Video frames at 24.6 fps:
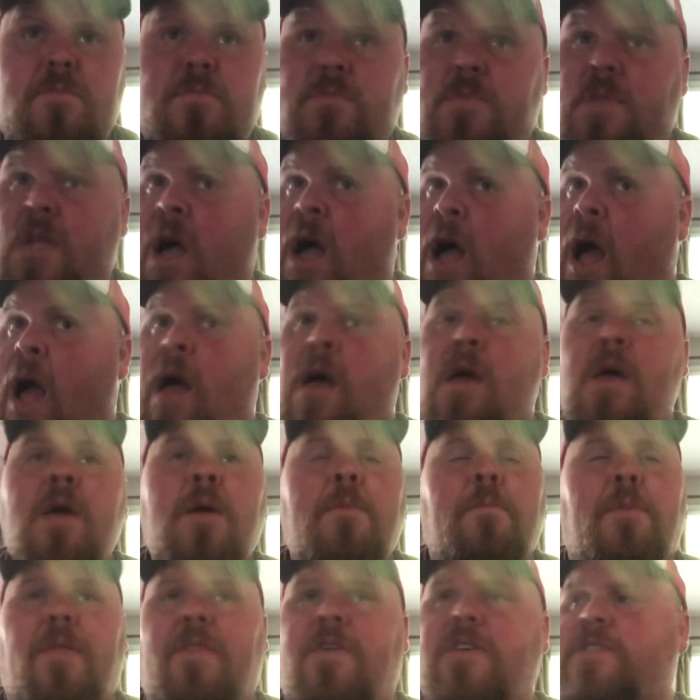But
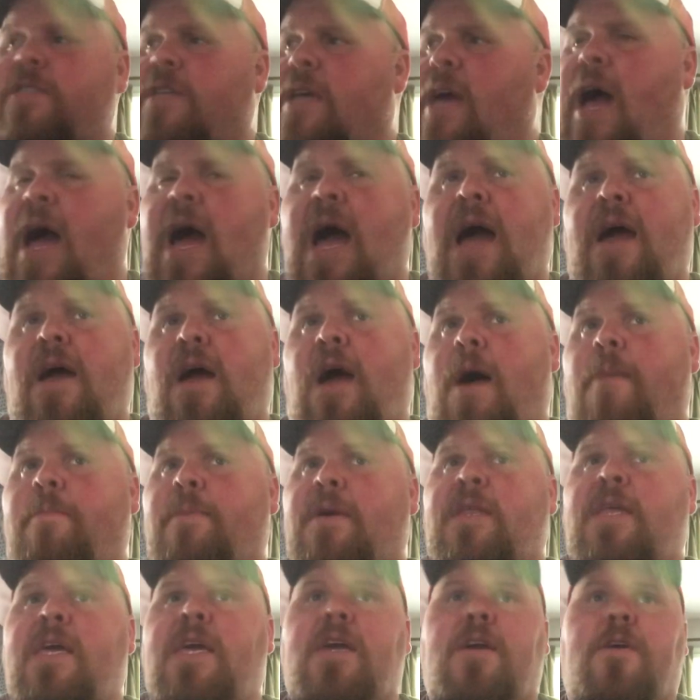this
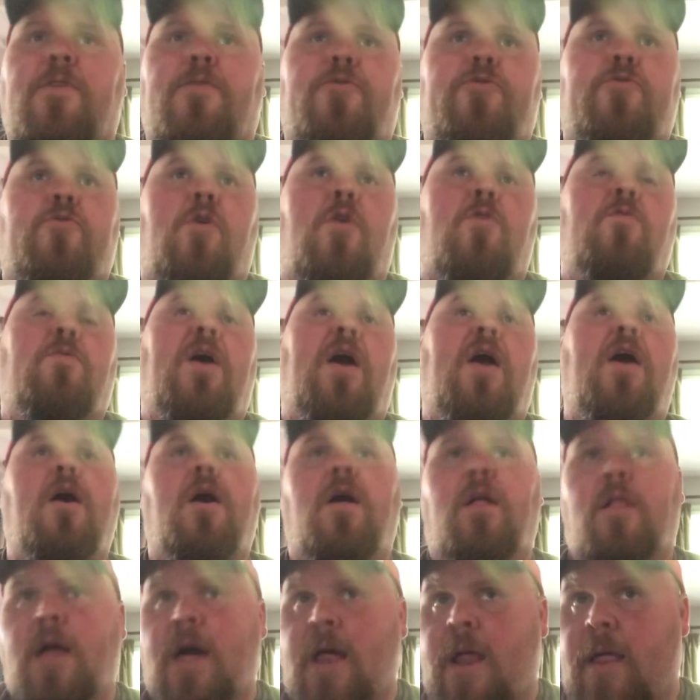guy, he could throw the
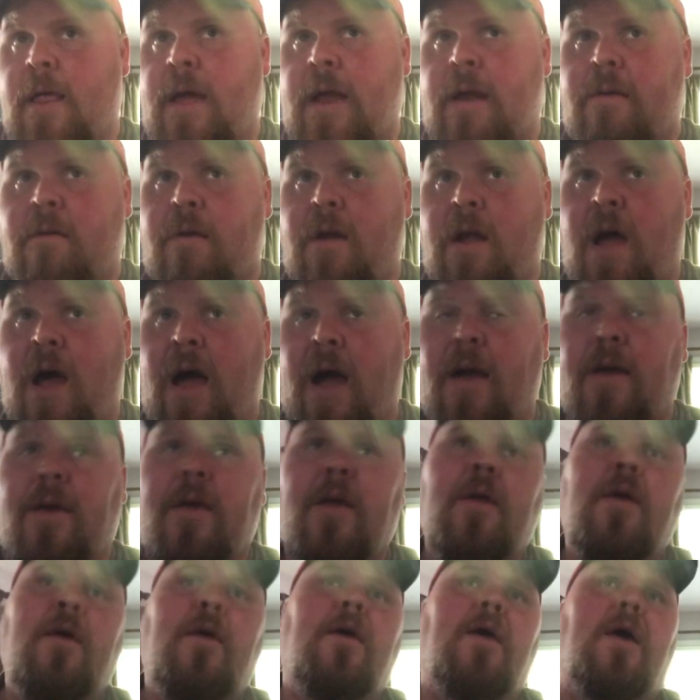hell out of that rock,
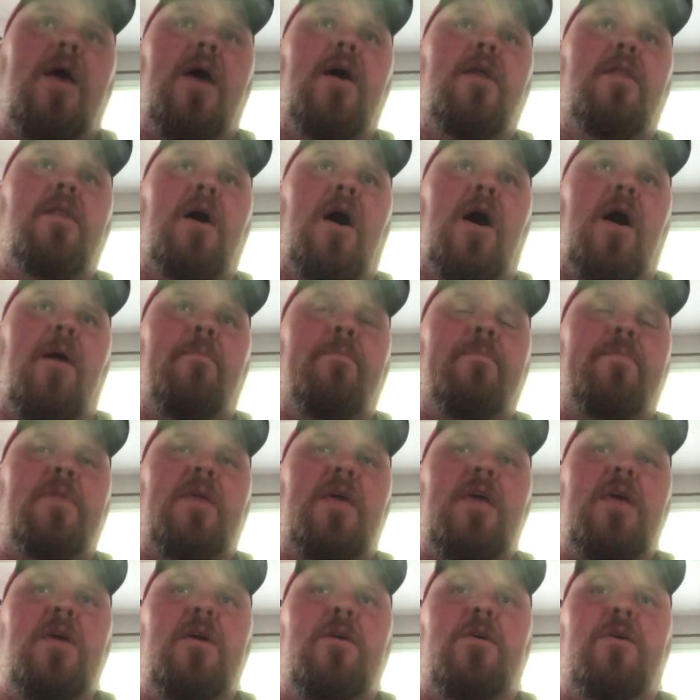and
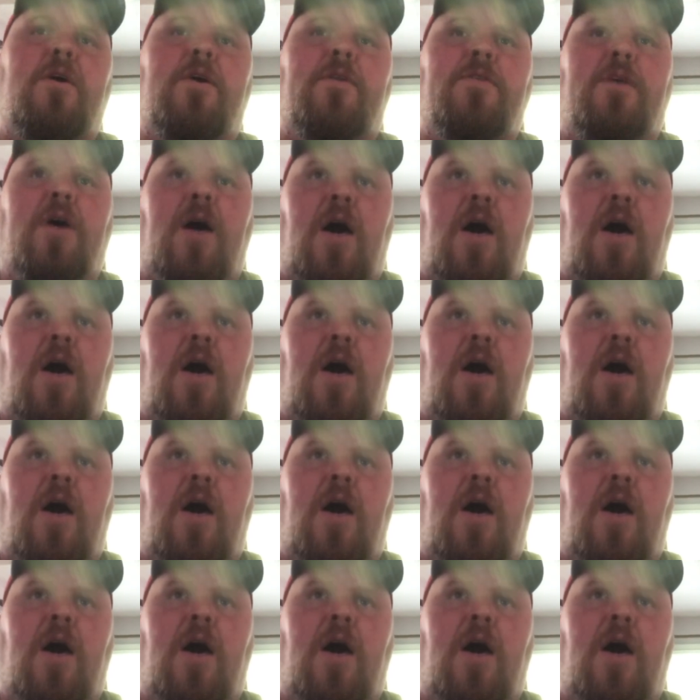he could